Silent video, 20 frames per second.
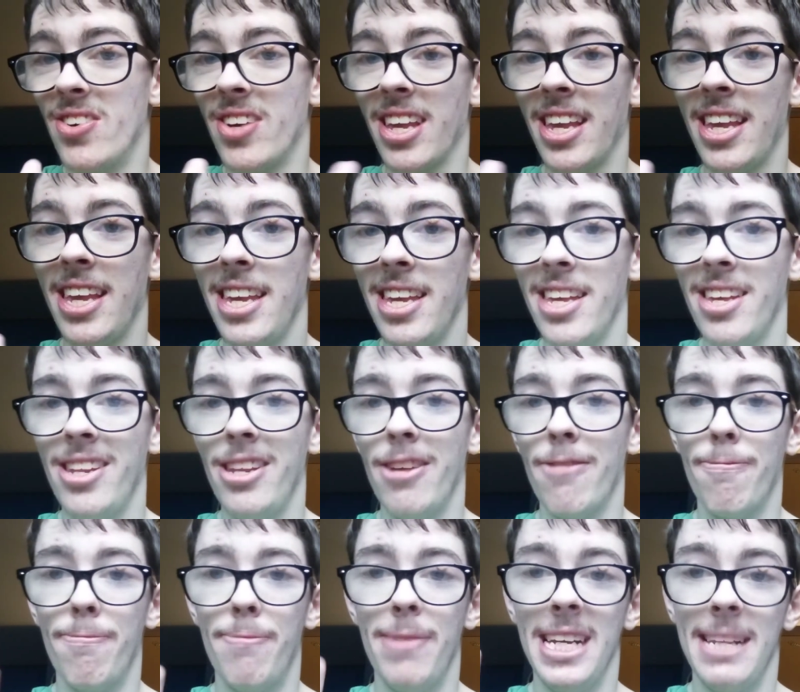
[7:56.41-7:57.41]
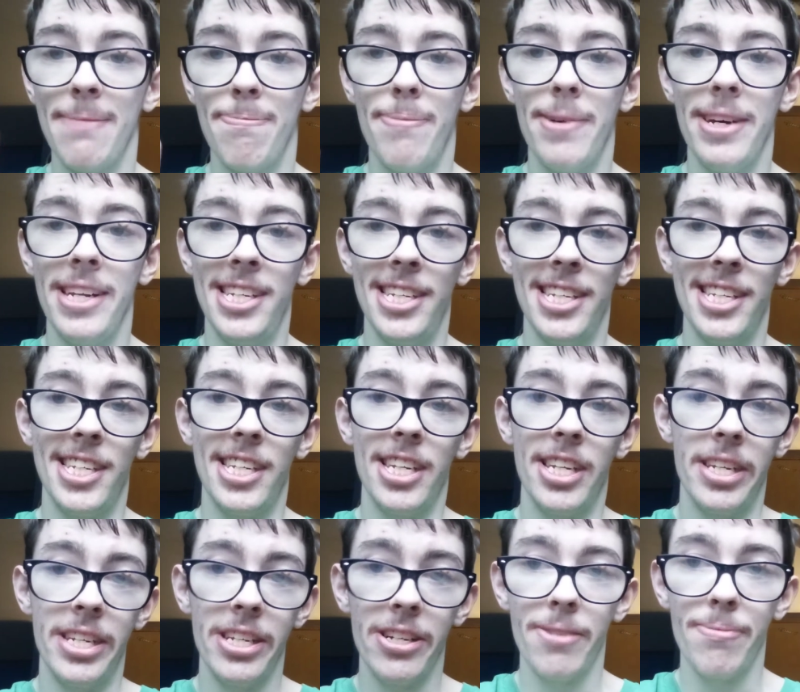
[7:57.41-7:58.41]
again, your best bet is
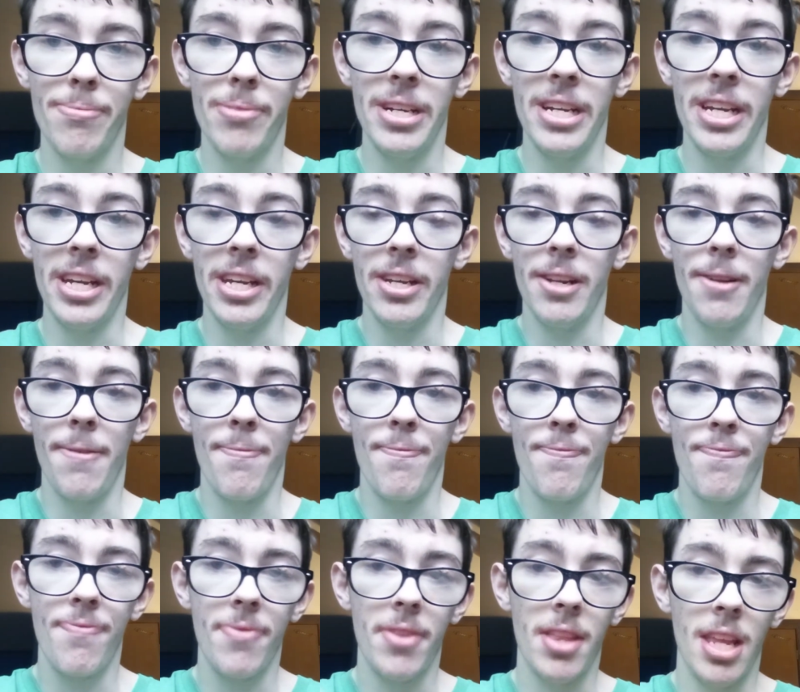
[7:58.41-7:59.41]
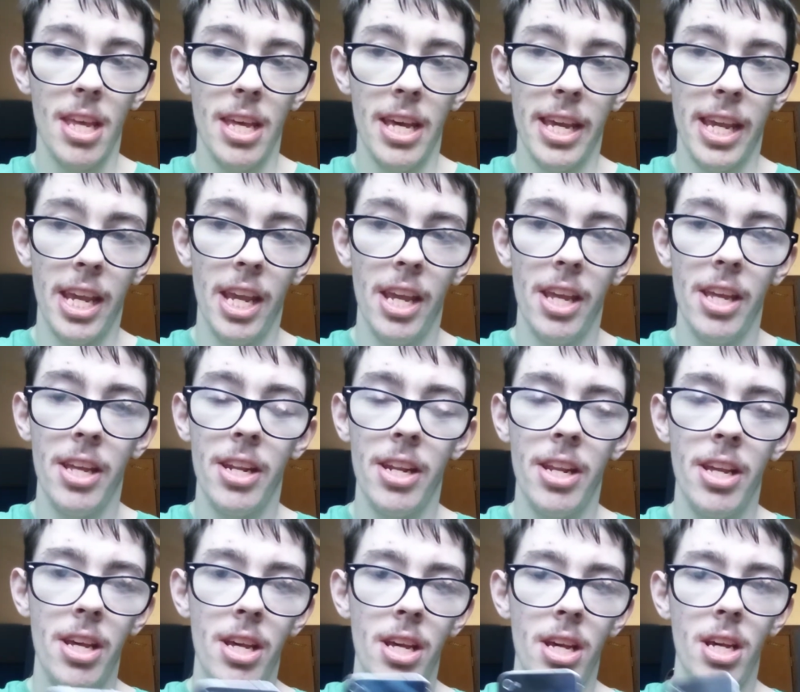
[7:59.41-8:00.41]
to jailbreak it. Again,
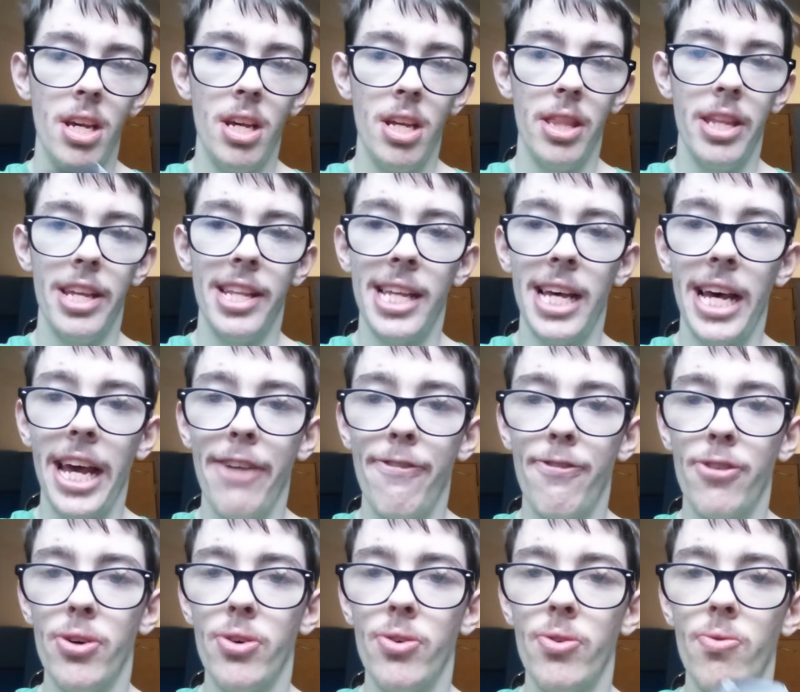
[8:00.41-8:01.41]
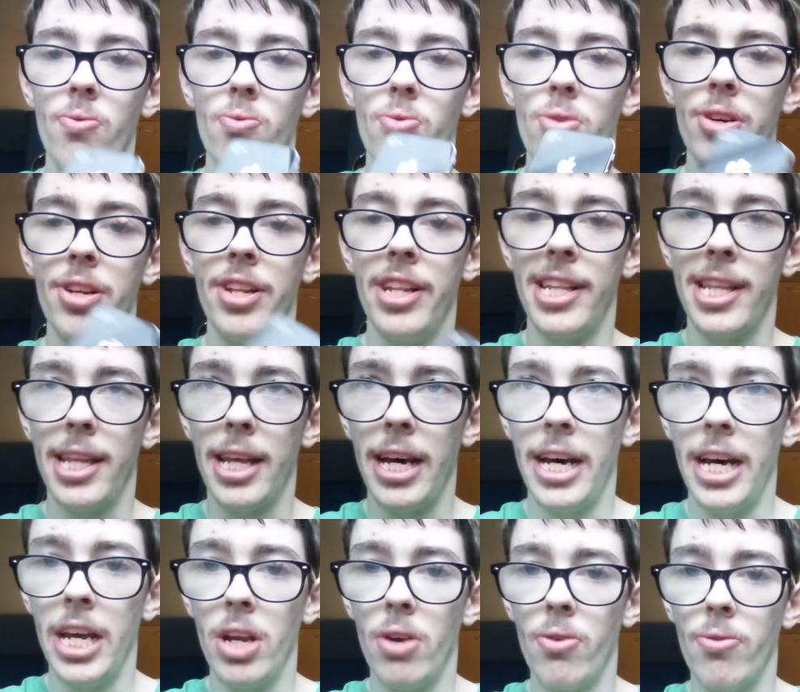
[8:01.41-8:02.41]
this iPhone runs
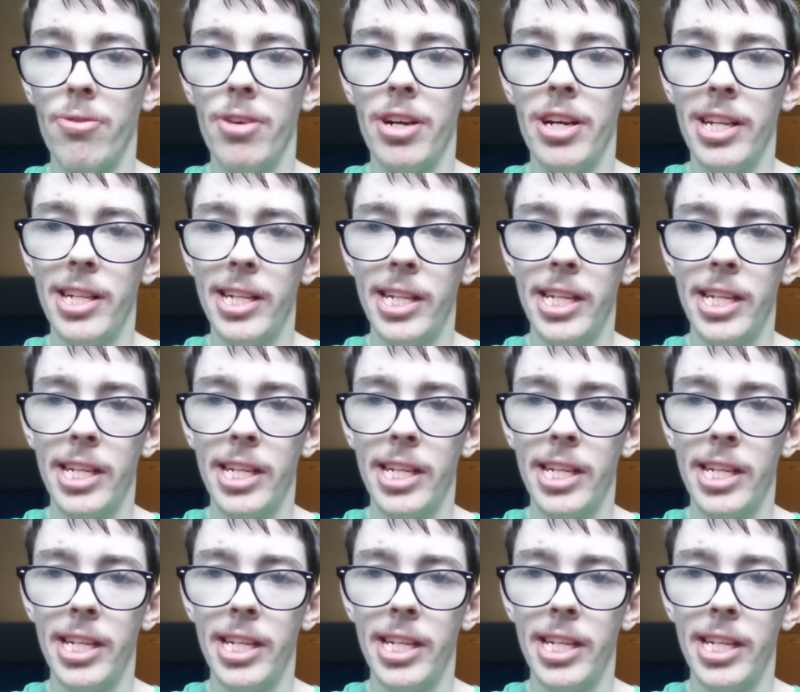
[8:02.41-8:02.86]
iOS